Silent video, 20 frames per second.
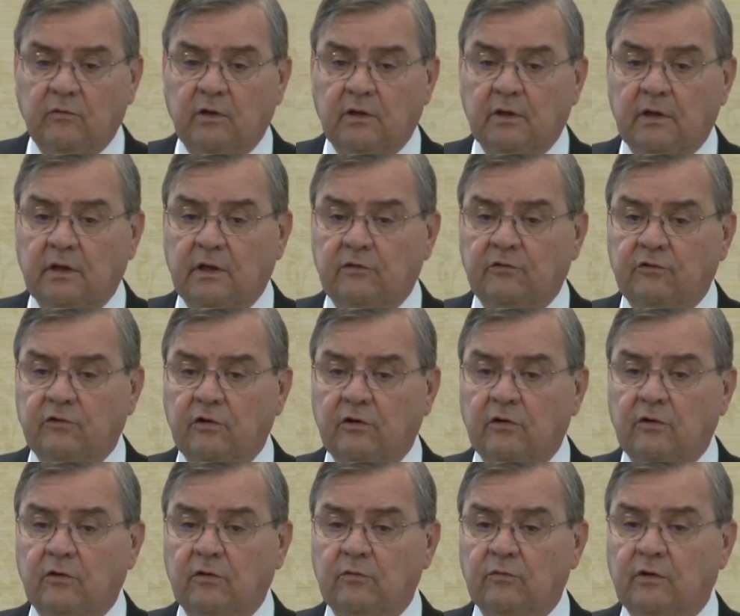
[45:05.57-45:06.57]
what they
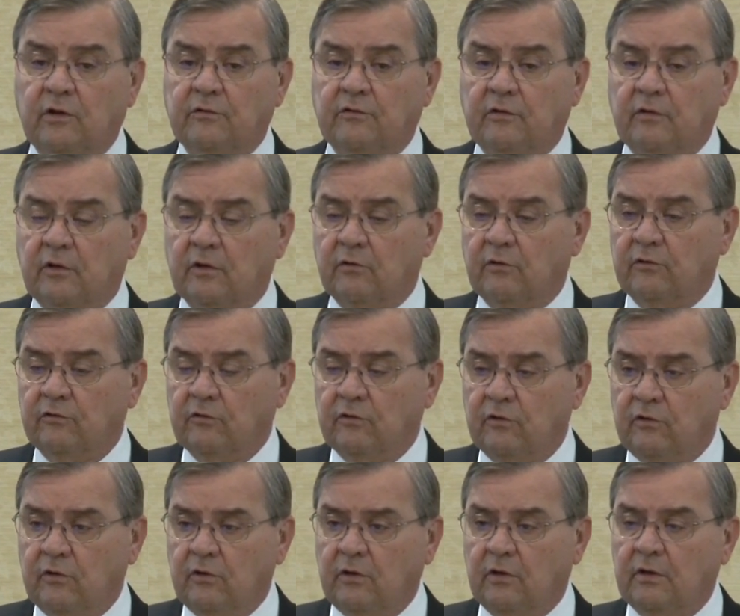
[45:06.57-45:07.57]
showed was that there was
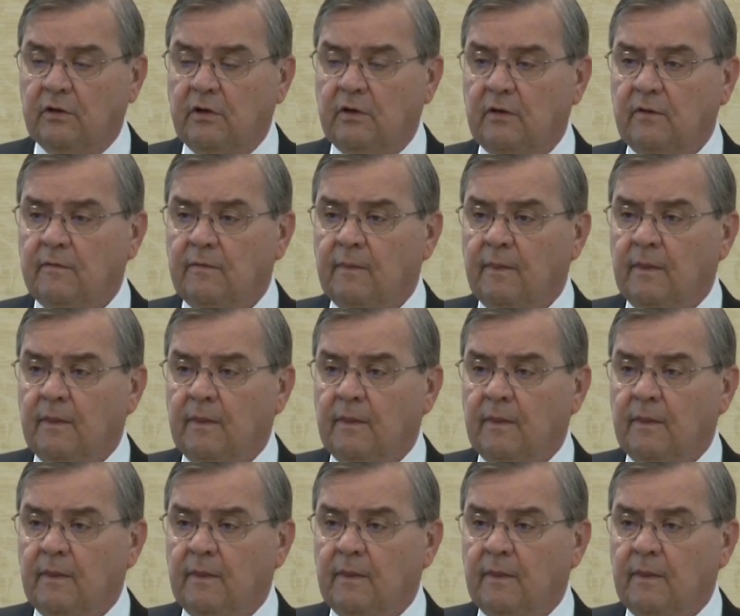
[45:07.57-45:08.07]
good